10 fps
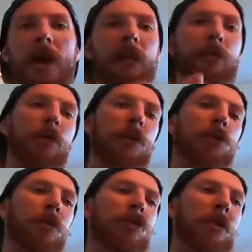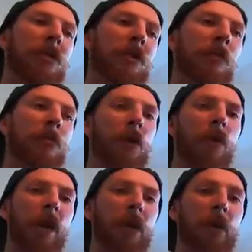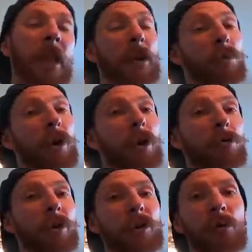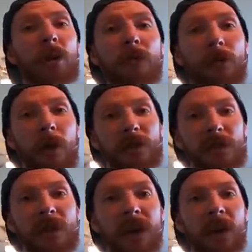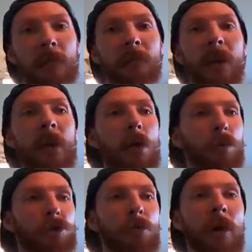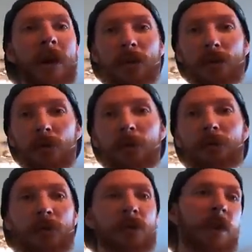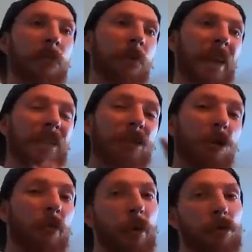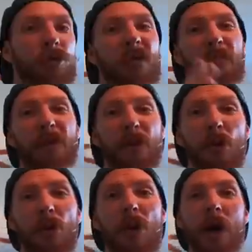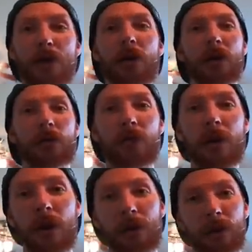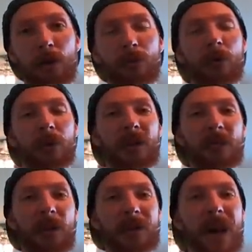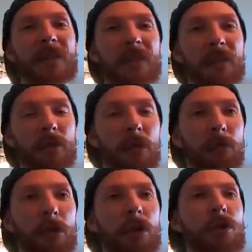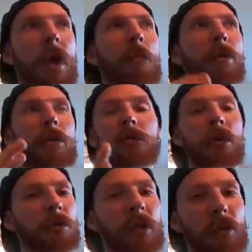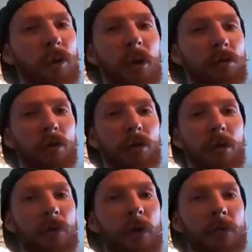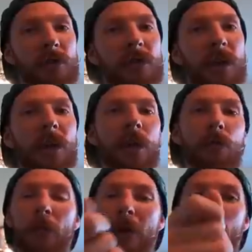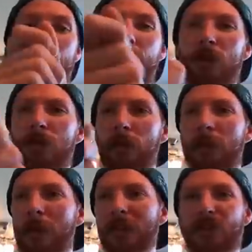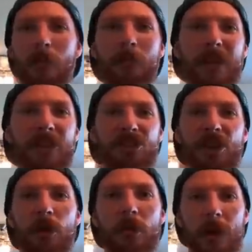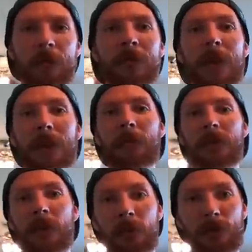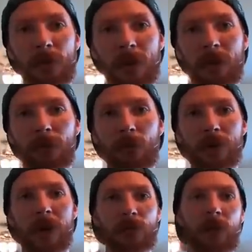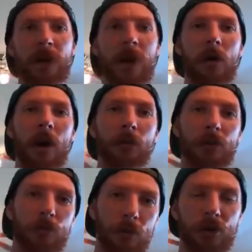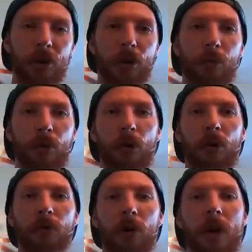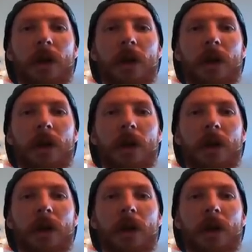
If you were to switch this to something like 120 frames a second, which you might do for stuff like slow motion B-roll, you can do that on the GoPro and get fantastic looking footage, but you don't need 120 frames a second. It will make your footage look very jumpy and jittery. Let me demonstrate that for you guys right now. I will switch the GoPro over.